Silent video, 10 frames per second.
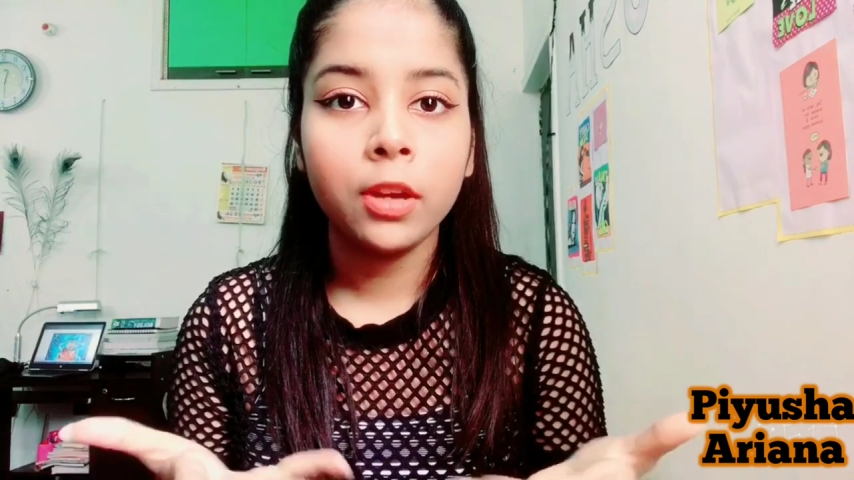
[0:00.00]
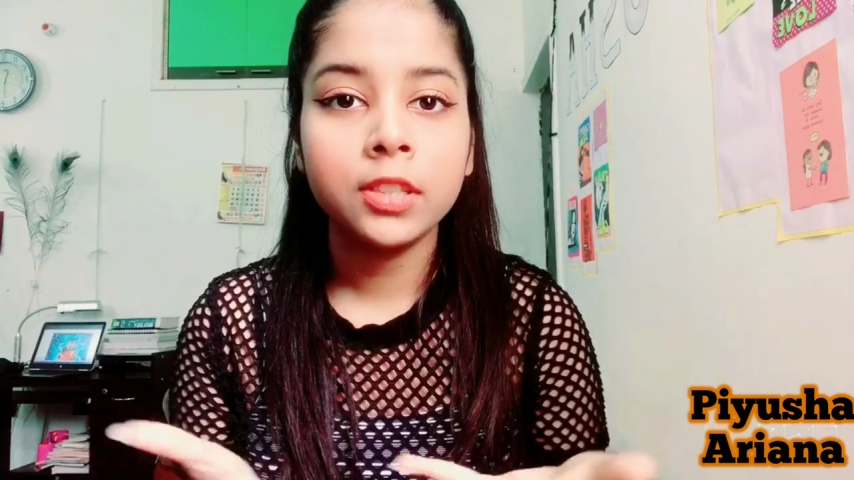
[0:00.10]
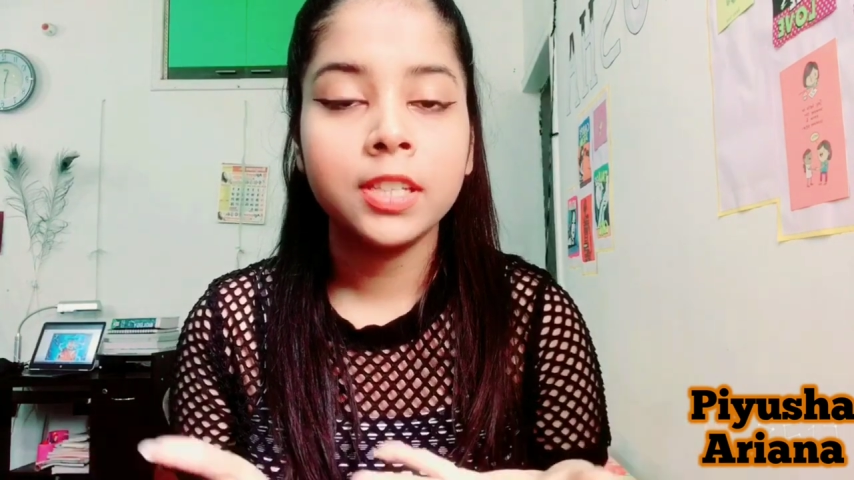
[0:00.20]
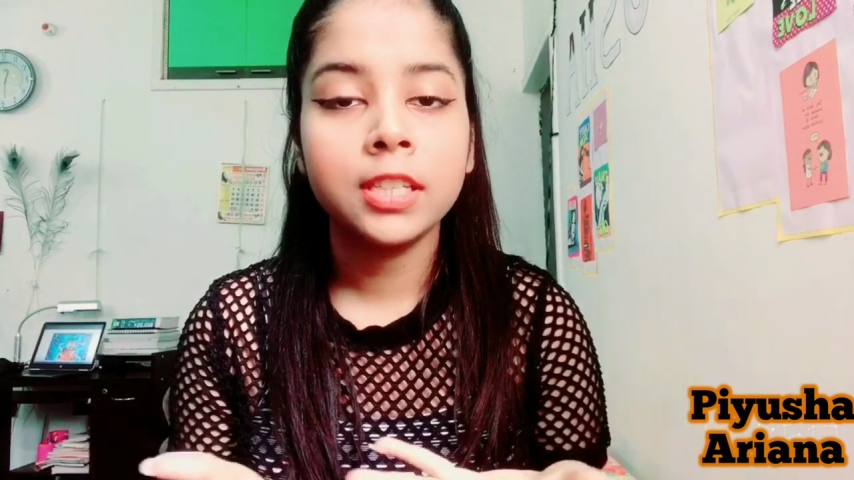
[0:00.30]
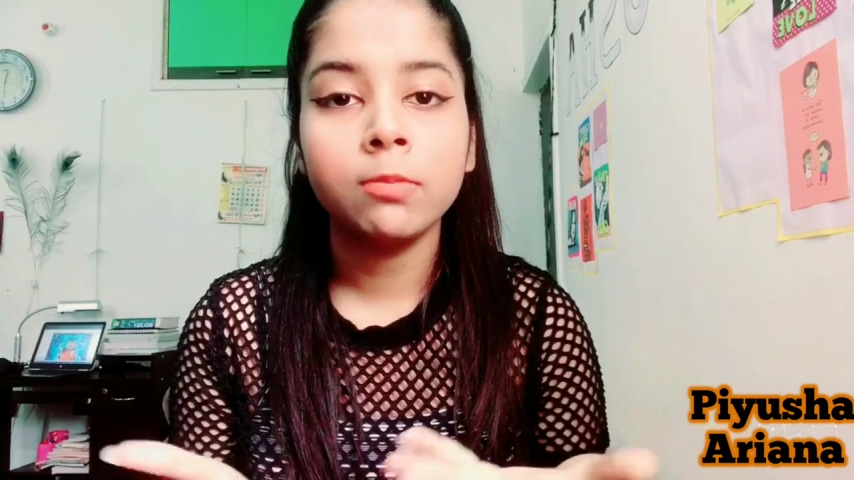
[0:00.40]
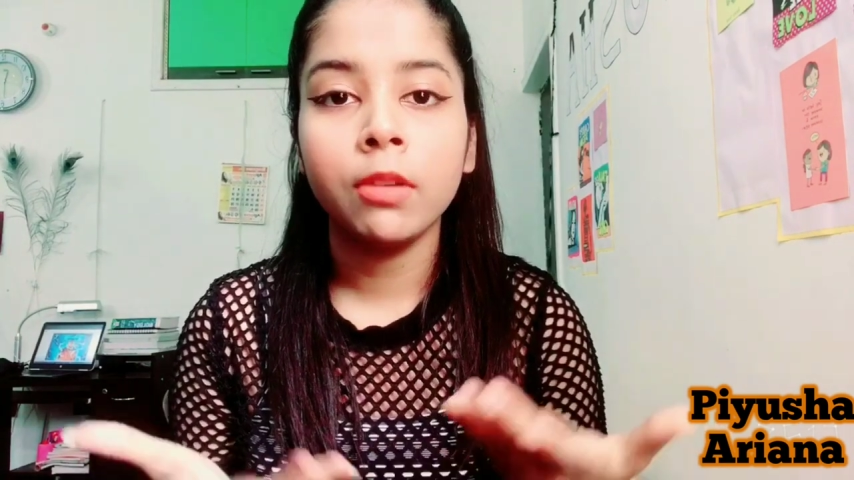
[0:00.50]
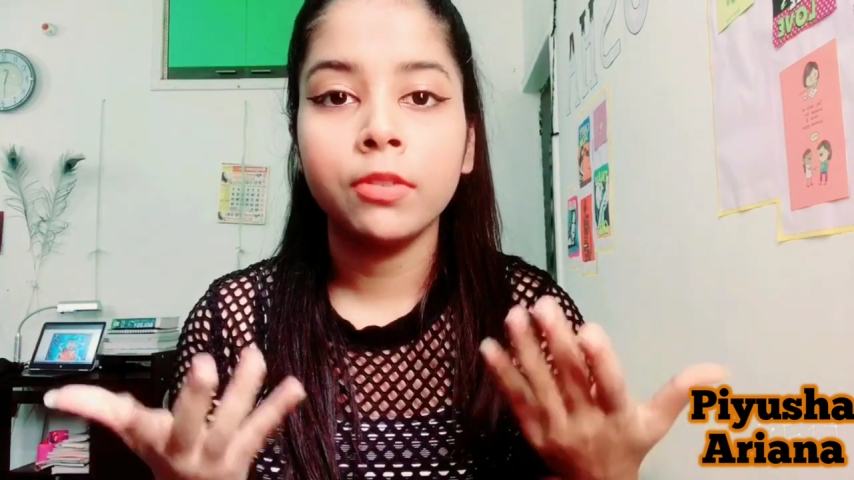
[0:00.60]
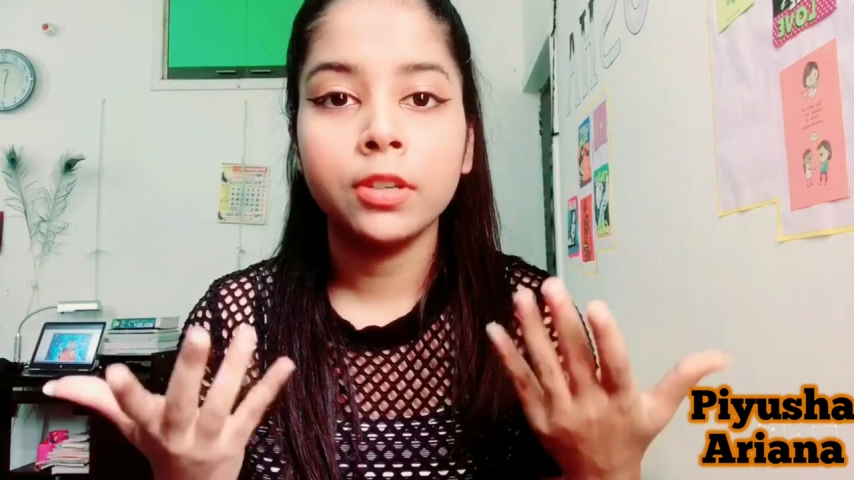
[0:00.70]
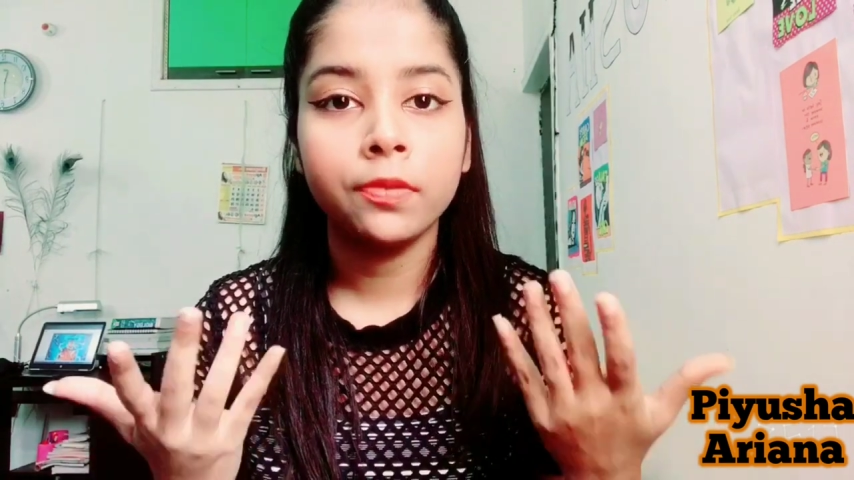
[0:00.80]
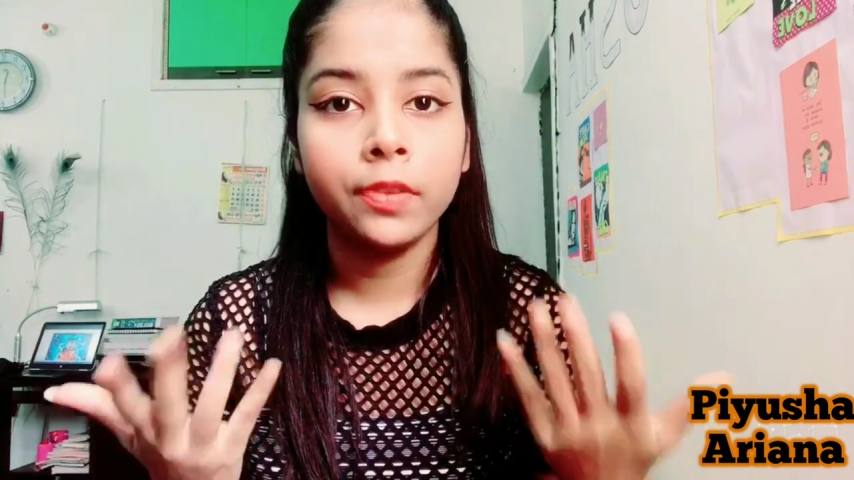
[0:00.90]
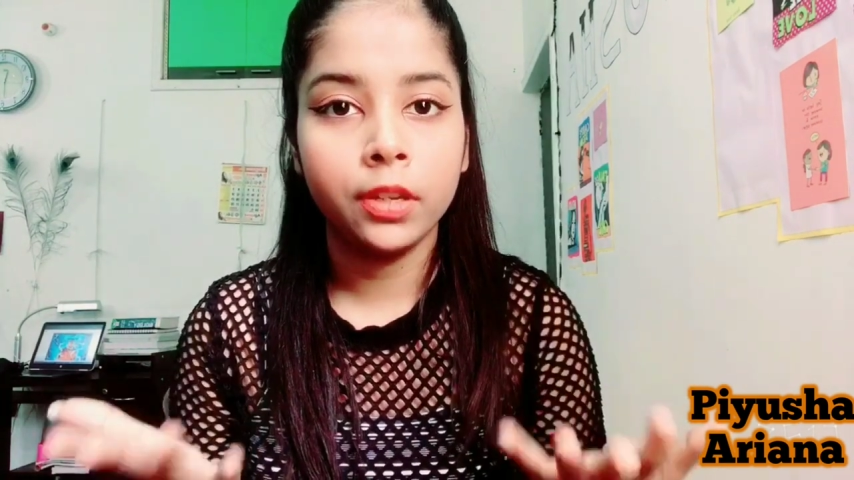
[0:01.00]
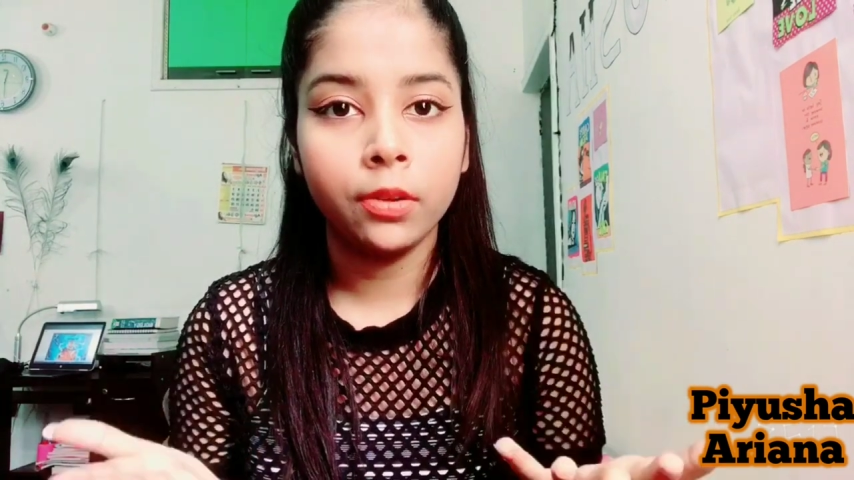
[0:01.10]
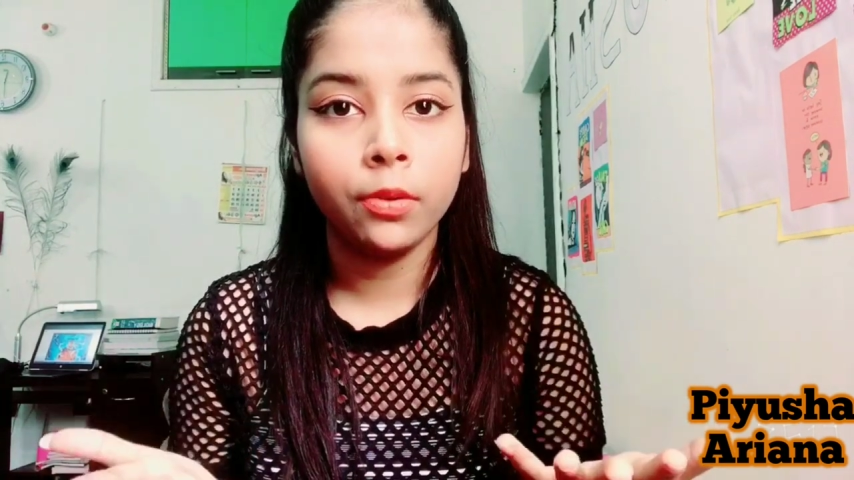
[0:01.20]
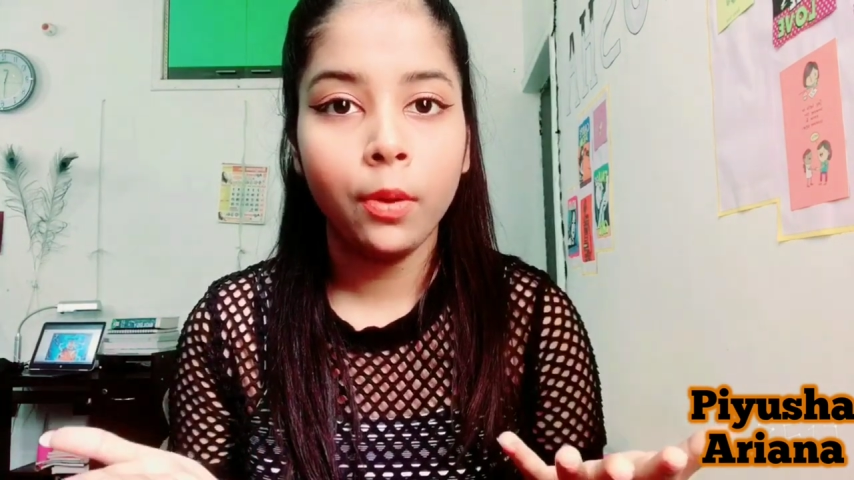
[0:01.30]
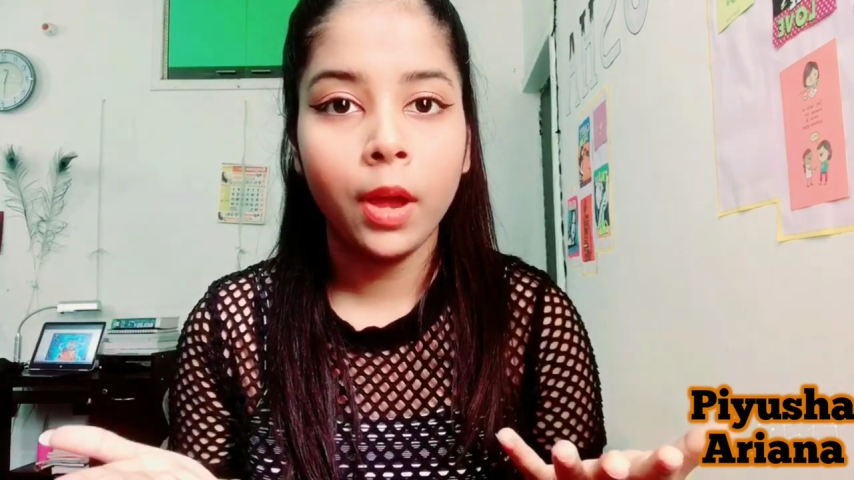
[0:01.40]
because this is my first
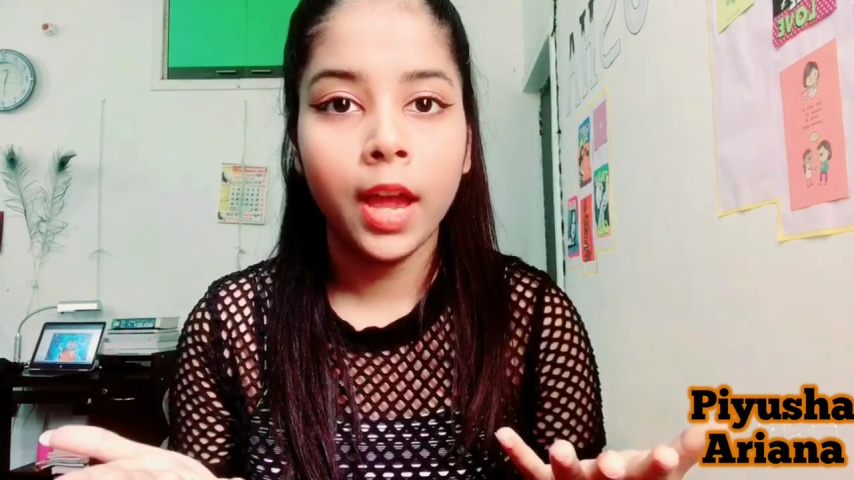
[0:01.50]
video